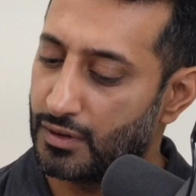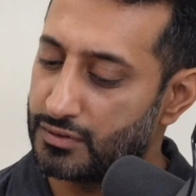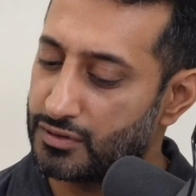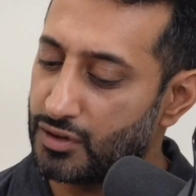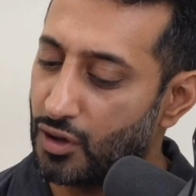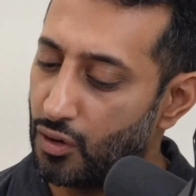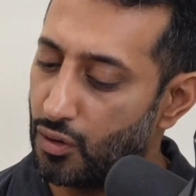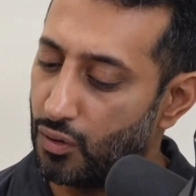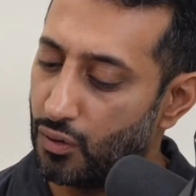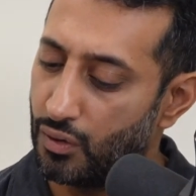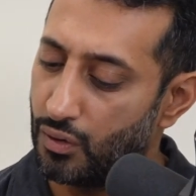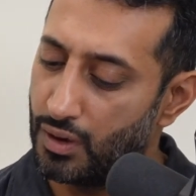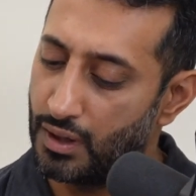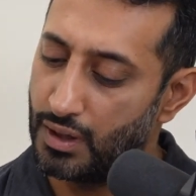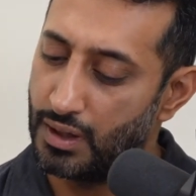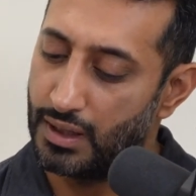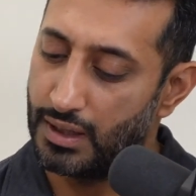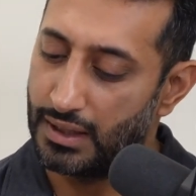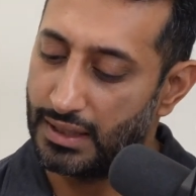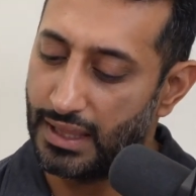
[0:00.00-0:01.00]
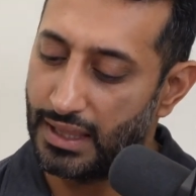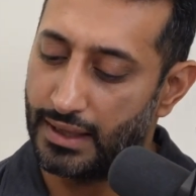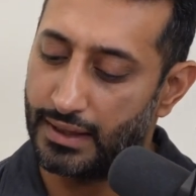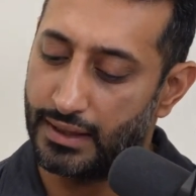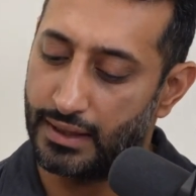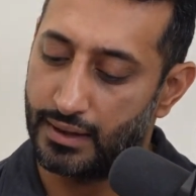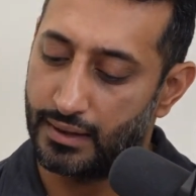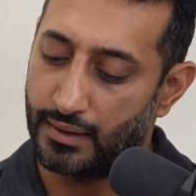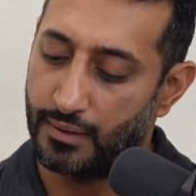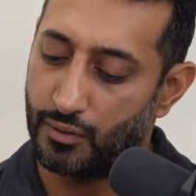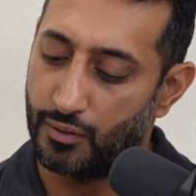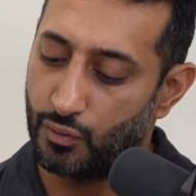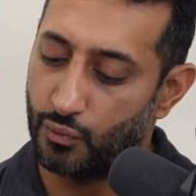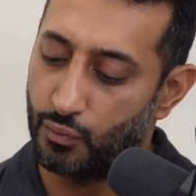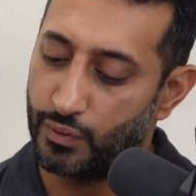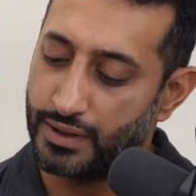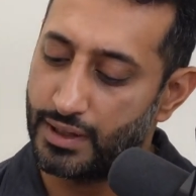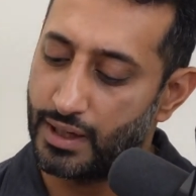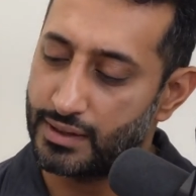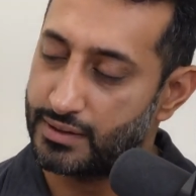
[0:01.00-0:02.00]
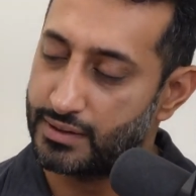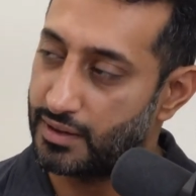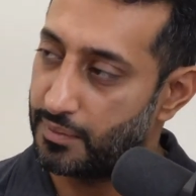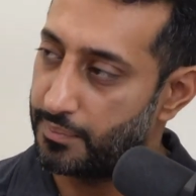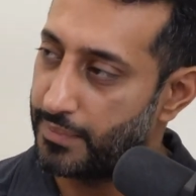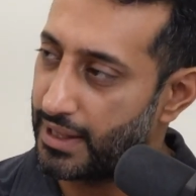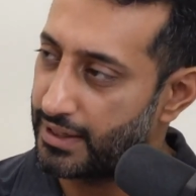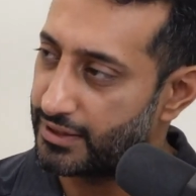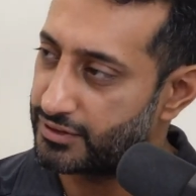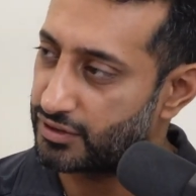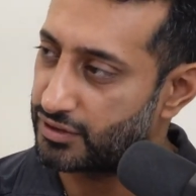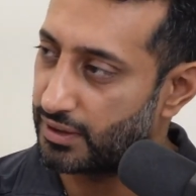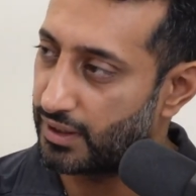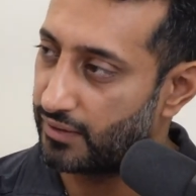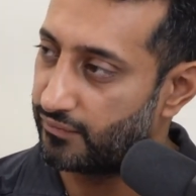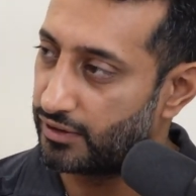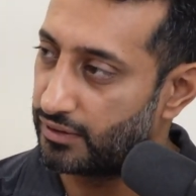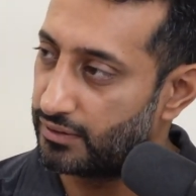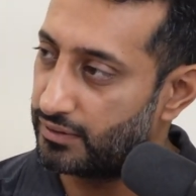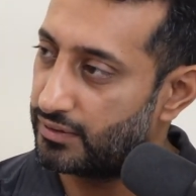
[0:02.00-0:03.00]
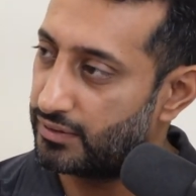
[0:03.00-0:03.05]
So like we got to the manager level.